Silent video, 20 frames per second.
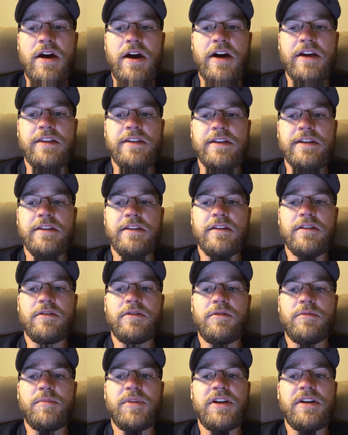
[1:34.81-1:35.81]
I think that
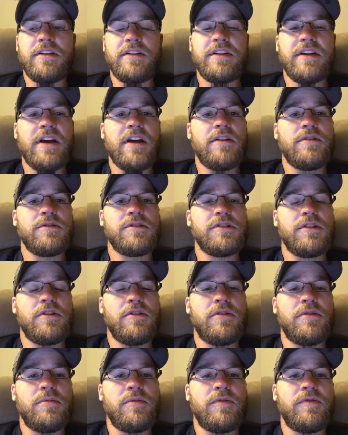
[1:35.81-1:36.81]
it'll be a day or
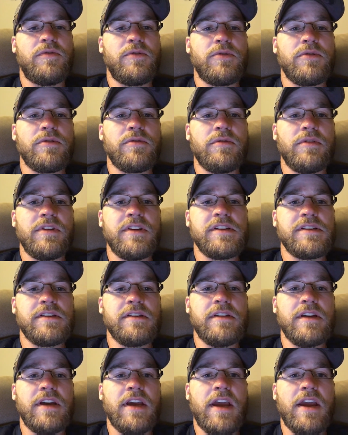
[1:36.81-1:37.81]
so before the release
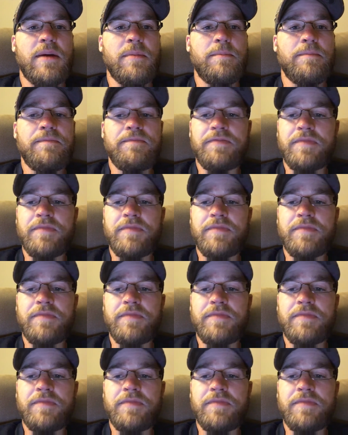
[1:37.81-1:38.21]
of the game.